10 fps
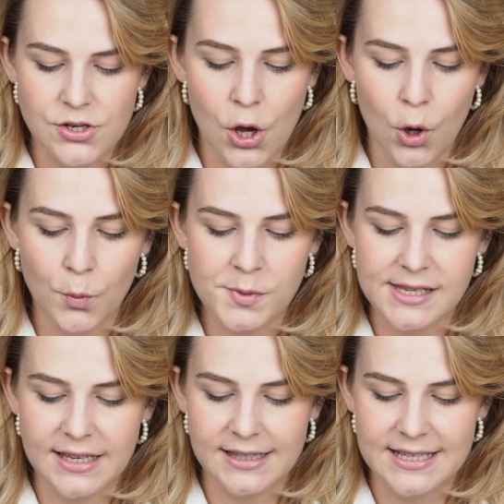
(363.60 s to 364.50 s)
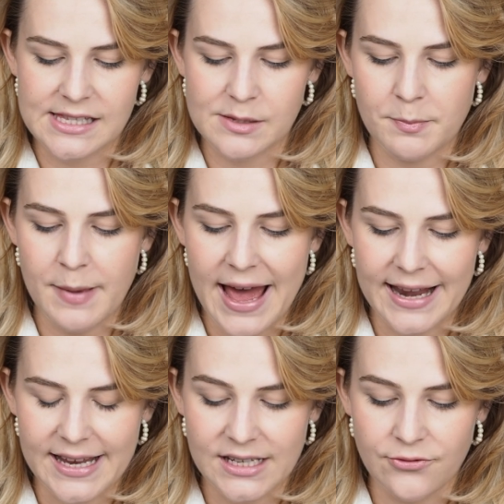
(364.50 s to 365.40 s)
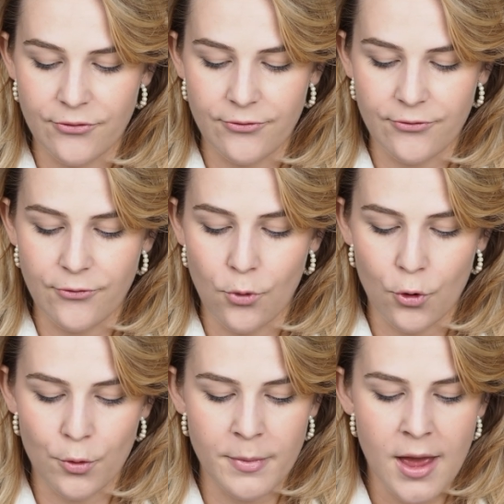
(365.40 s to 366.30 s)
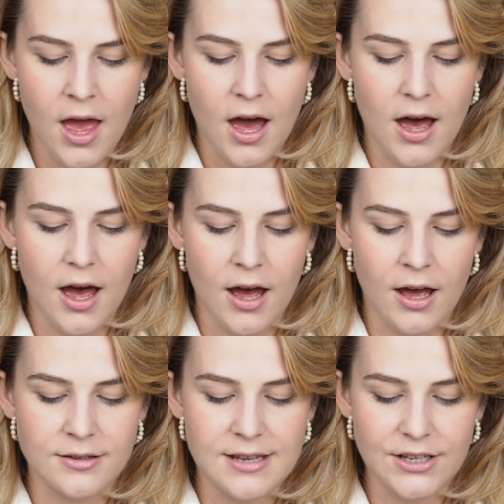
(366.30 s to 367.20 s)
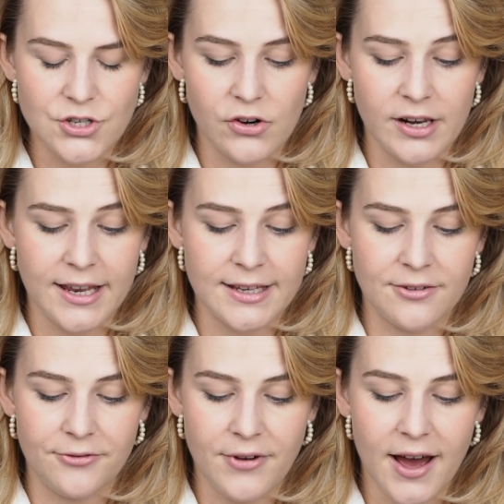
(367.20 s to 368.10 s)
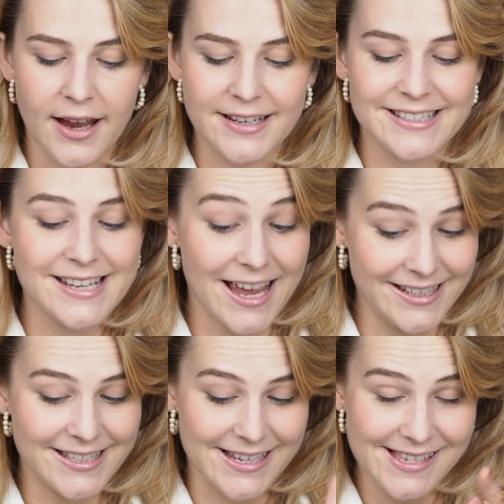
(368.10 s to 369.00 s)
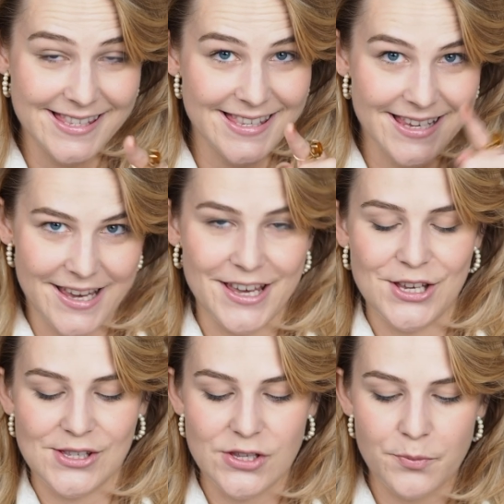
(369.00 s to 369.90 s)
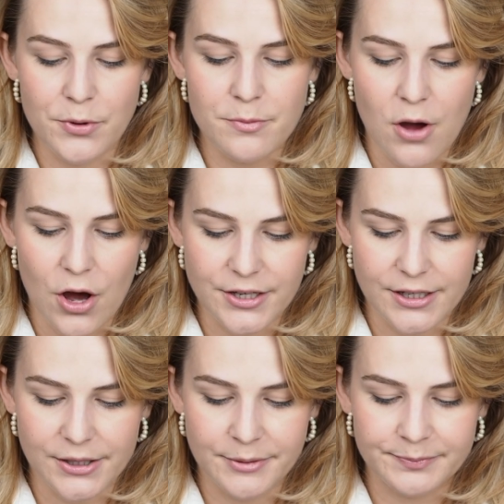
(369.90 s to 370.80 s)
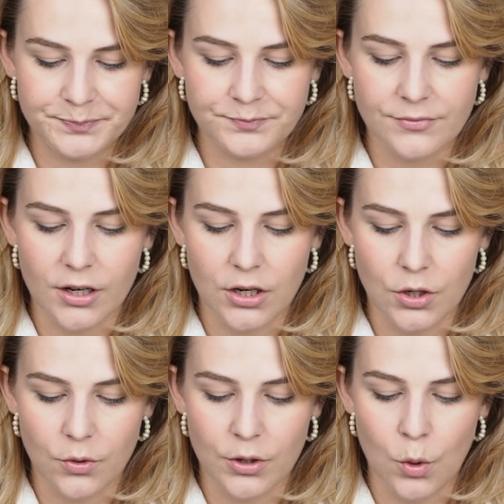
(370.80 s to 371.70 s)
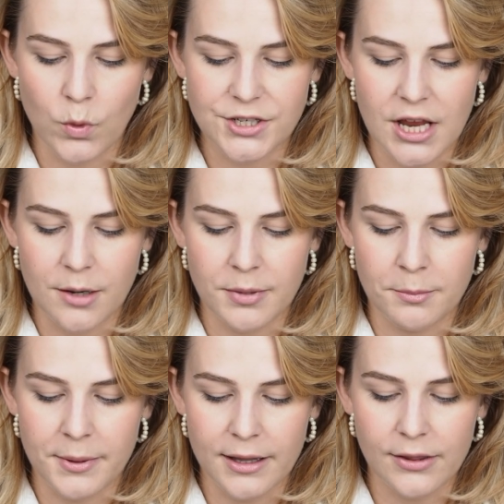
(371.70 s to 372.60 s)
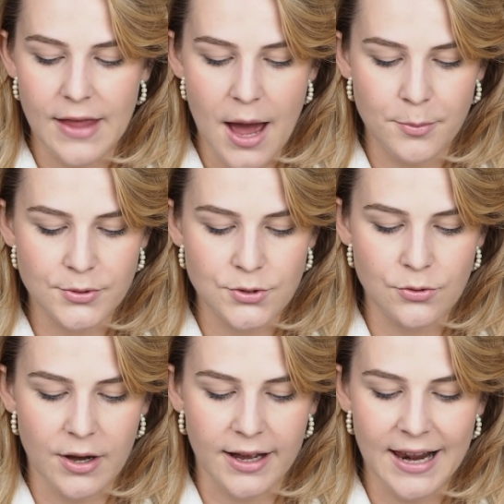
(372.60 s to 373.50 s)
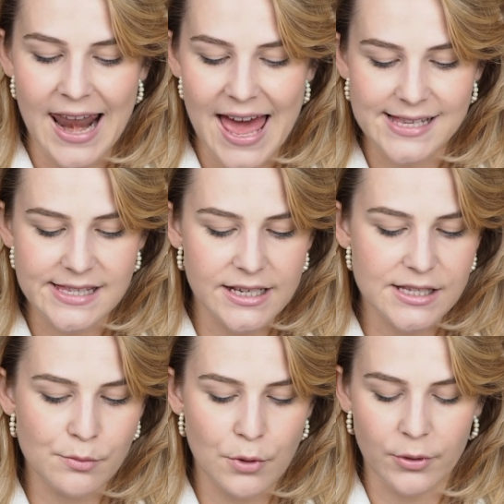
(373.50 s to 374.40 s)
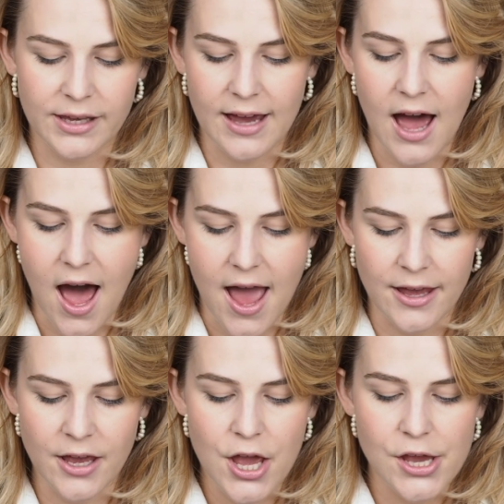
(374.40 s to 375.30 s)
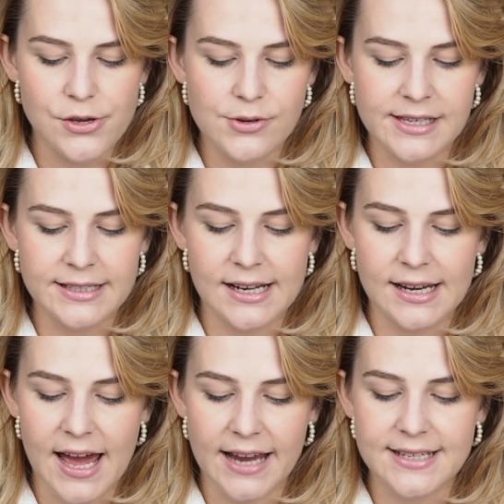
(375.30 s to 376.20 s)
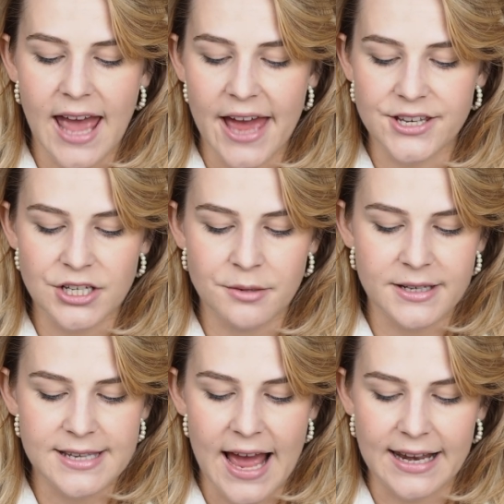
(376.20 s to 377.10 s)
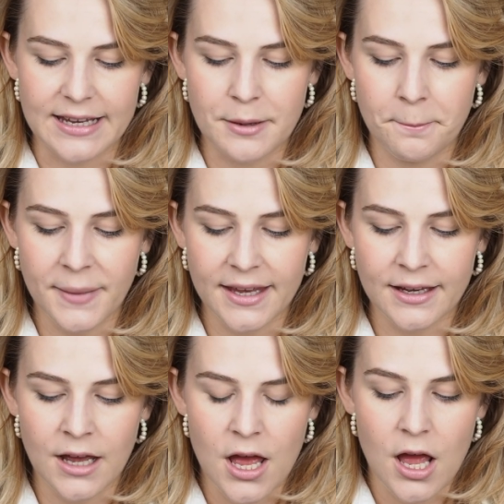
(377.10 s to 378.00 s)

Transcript: taupes in this palette form a naturally defined 90s supermodel look which can be built up to a classic smoky eye using the light catching metallic mink,